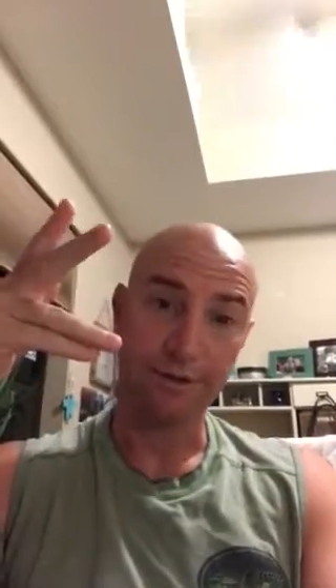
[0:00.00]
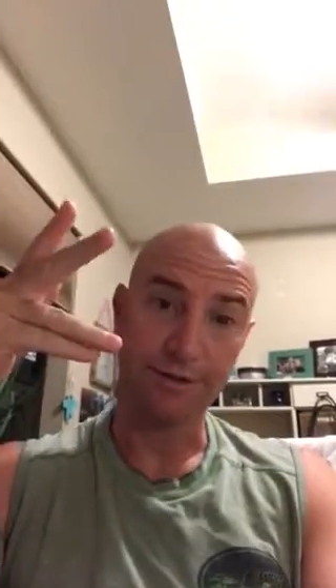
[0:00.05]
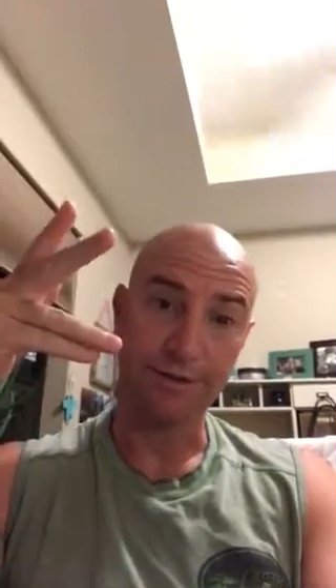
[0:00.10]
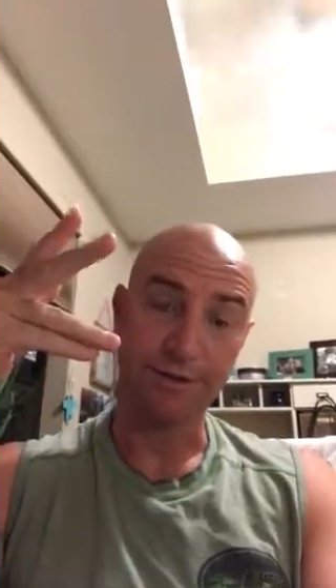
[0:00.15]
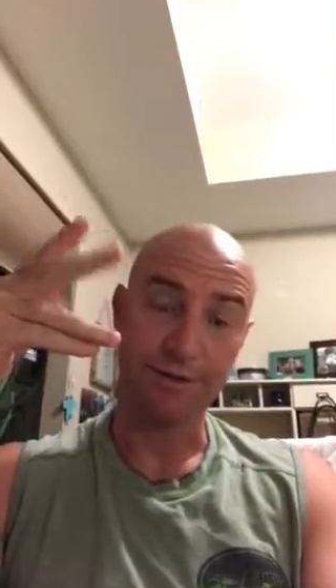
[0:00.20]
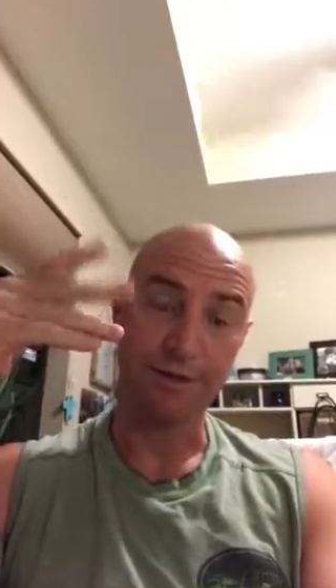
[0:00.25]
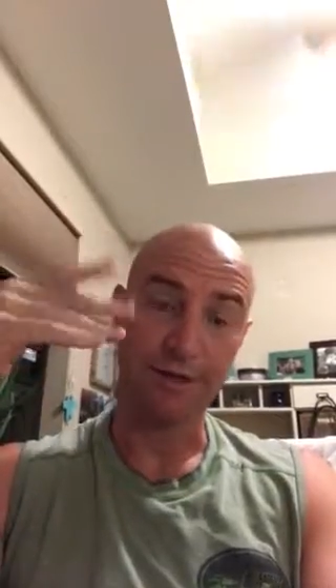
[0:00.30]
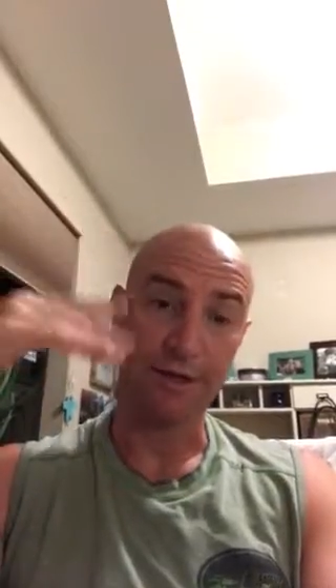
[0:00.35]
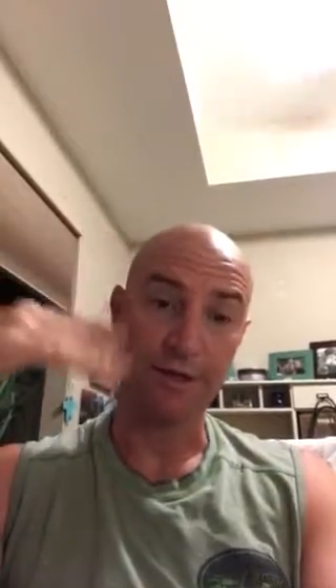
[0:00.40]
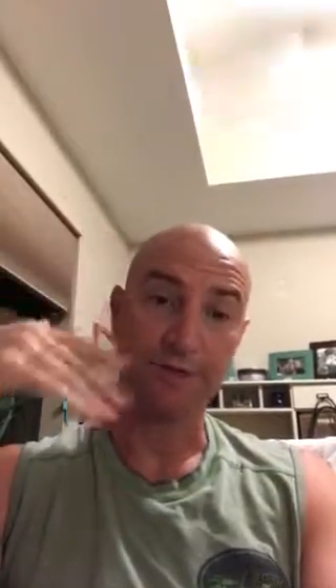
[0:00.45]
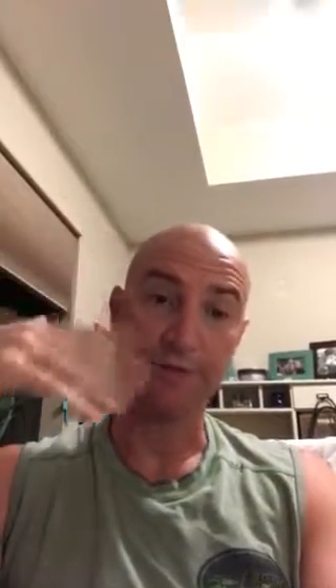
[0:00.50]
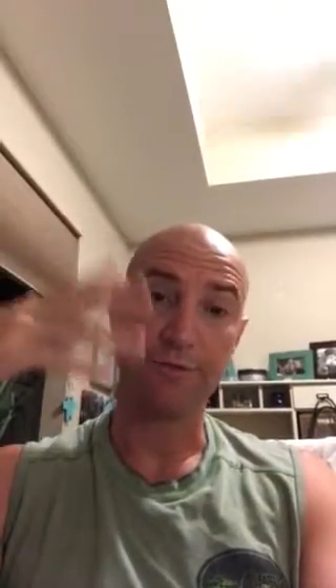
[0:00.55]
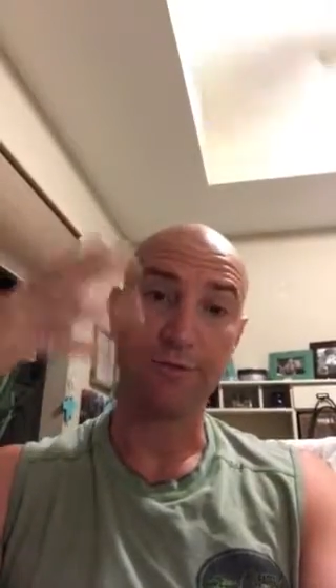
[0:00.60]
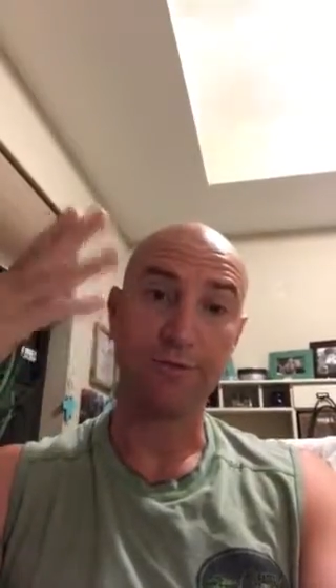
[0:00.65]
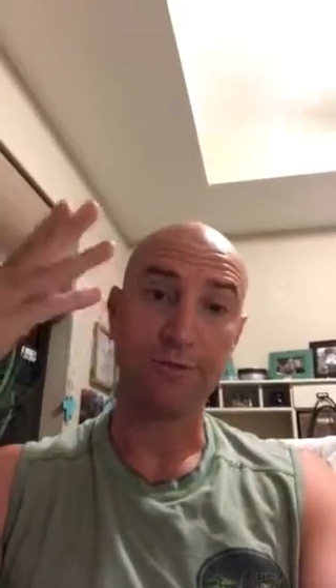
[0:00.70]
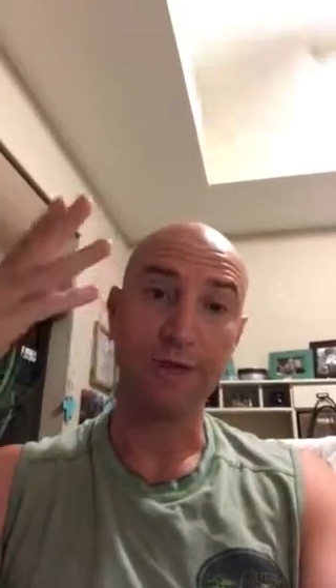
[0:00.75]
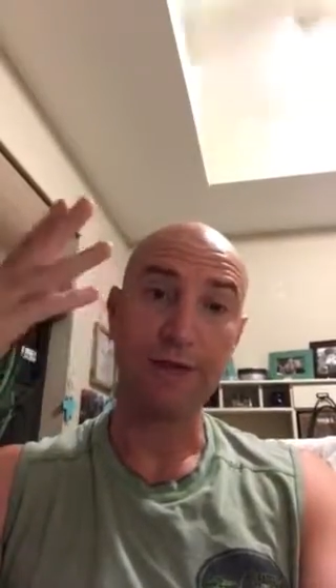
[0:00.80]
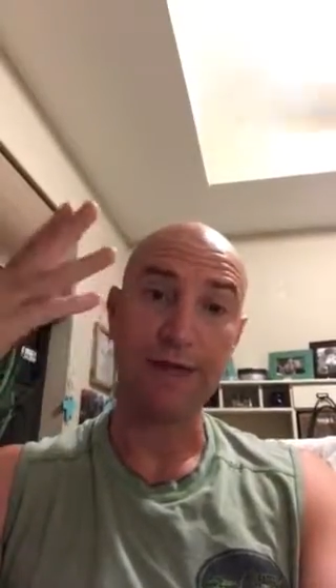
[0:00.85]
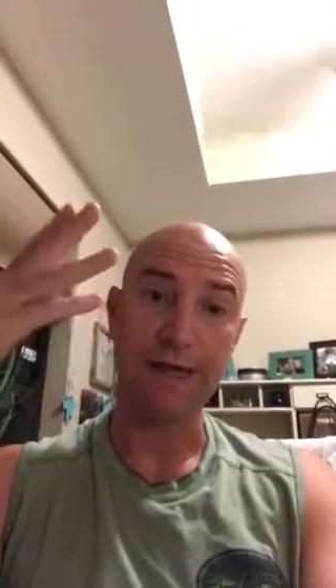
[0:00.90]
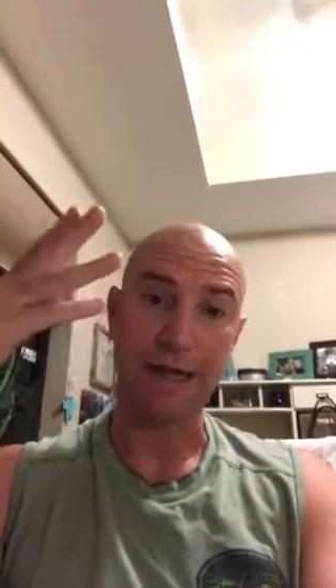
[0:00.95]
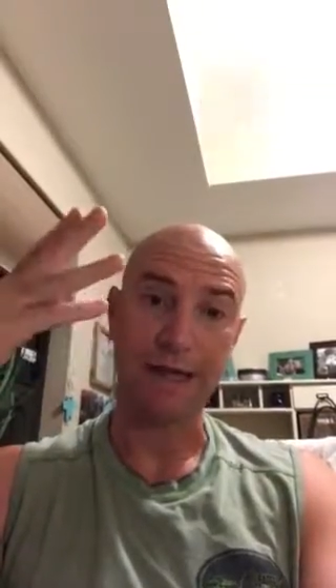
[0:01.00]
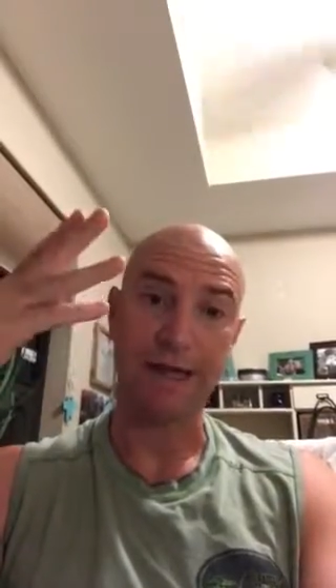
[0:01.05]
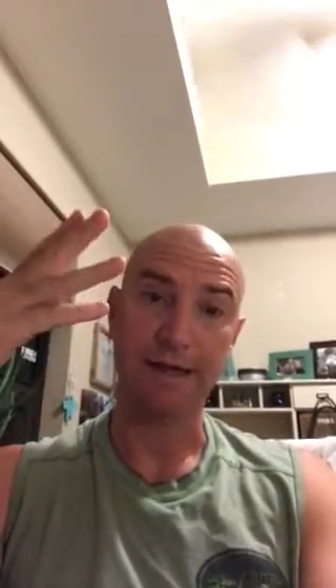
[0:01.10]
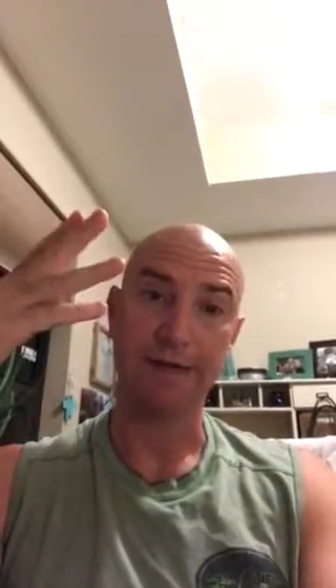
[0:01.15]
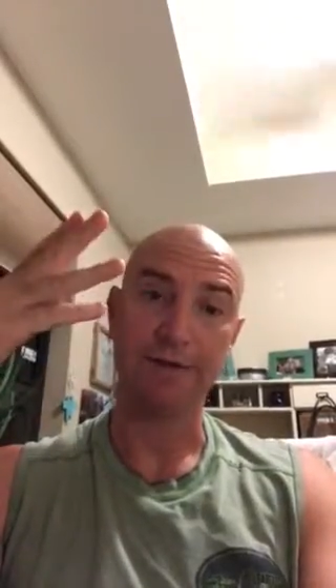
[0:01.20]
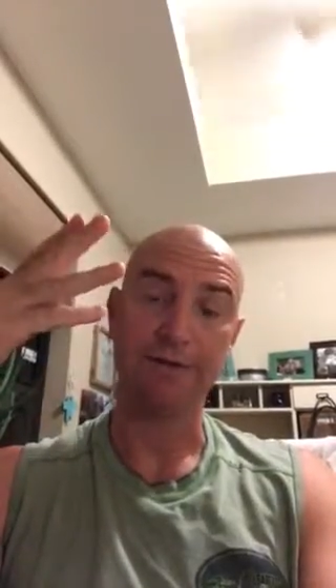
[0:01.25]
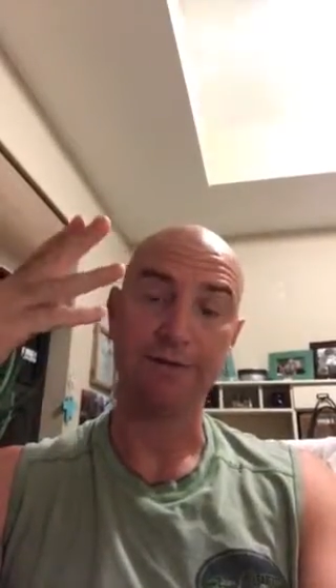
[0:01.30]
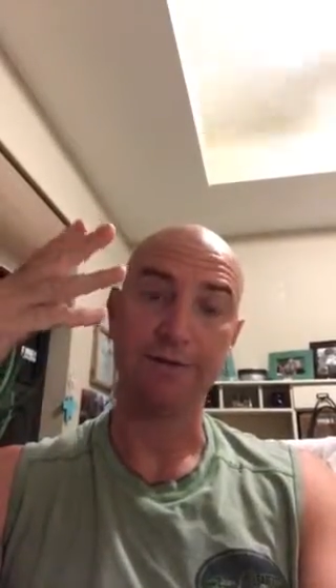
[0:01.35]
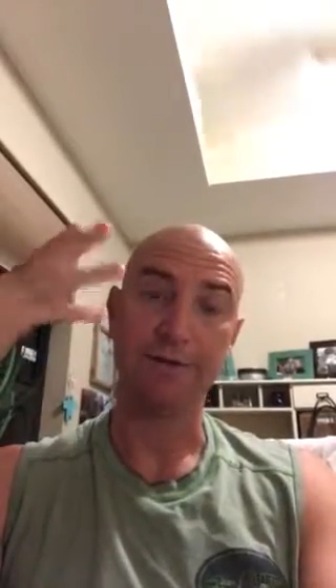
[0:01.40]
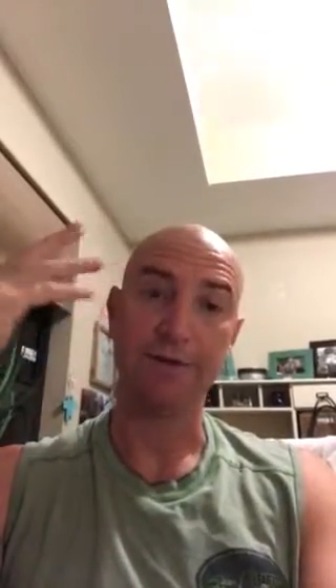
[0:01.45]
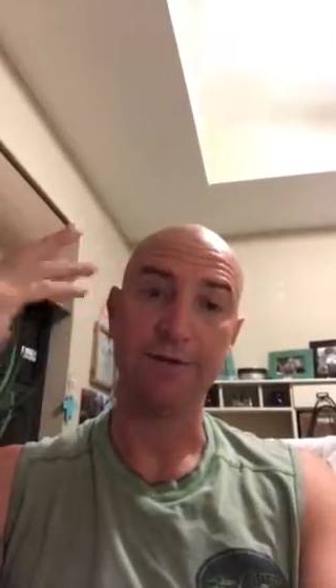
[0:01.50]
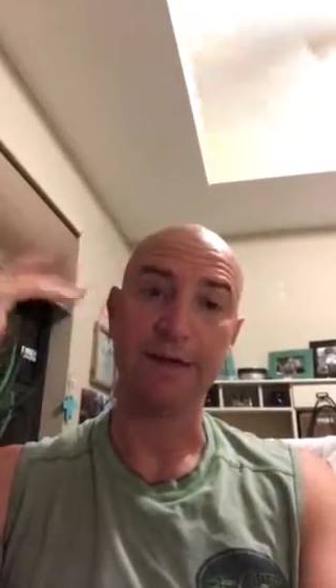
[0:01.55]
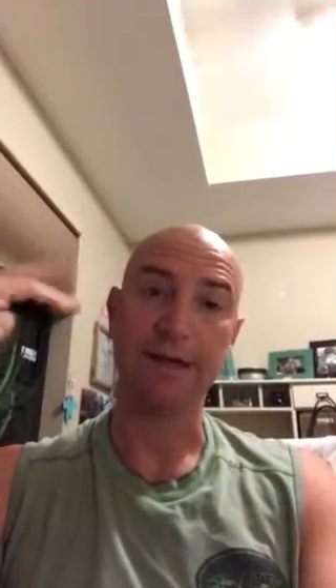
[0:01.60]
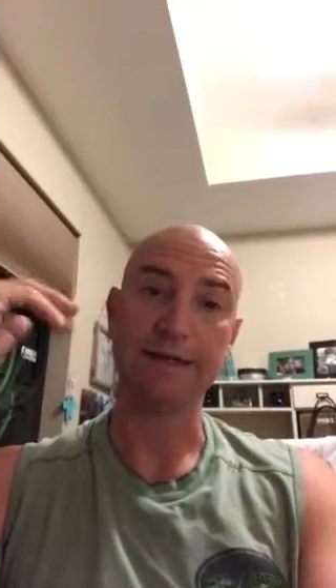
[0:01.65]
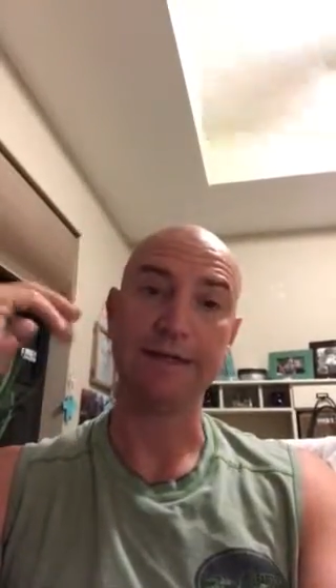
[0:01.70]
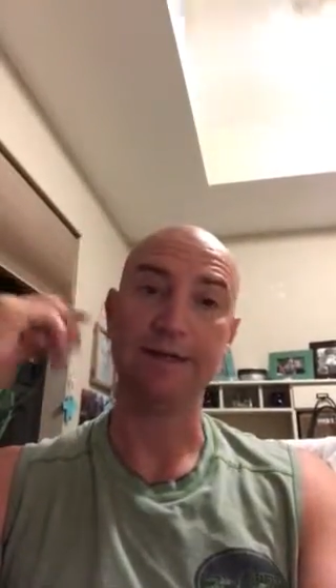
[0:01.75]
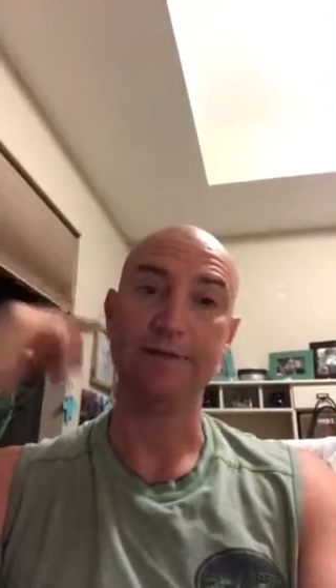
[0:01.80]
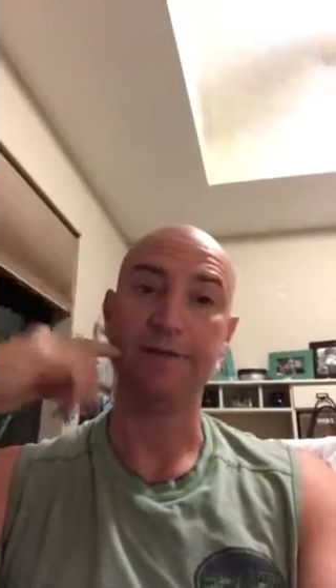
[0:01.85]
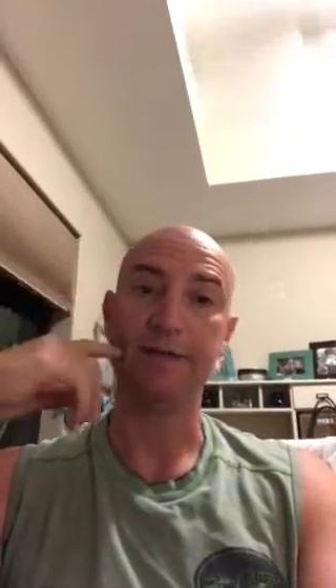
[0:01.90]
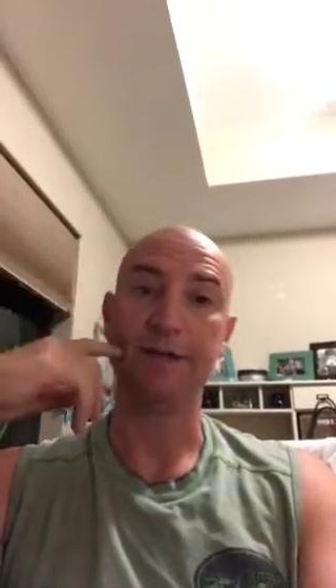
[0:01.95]
this just a free day for your
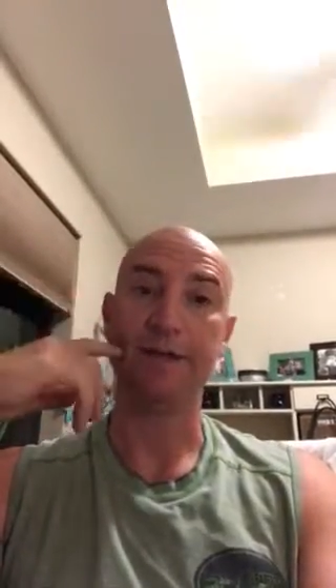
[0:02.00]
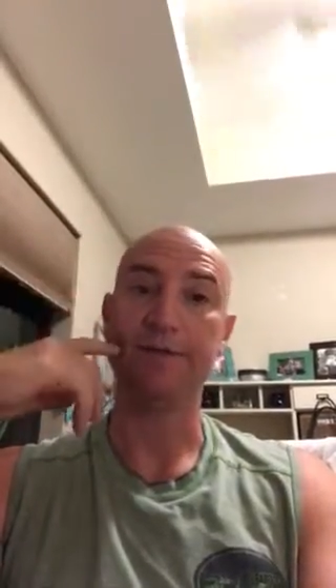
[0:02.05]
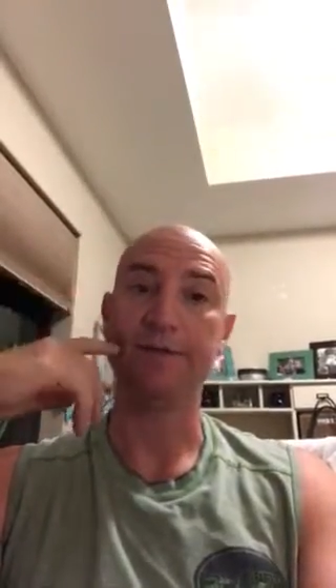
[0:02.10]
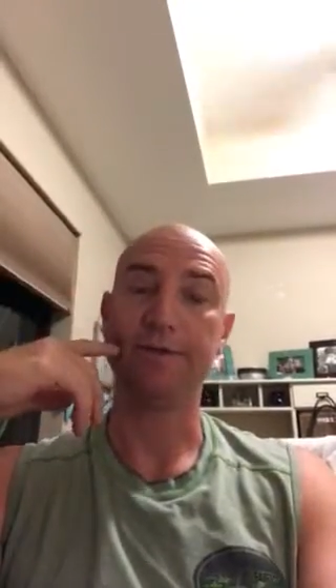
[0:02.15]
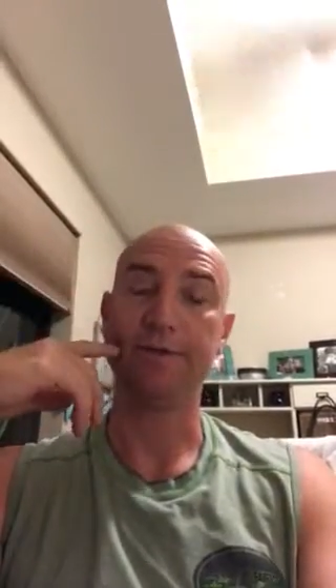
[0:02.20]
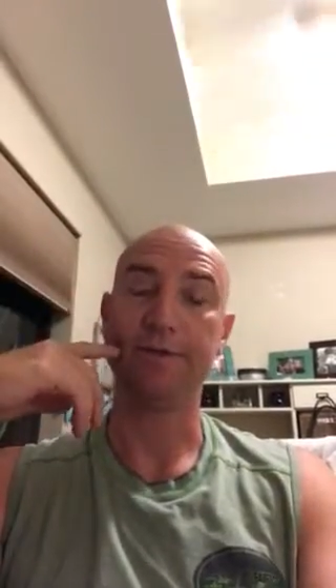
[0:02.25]
activity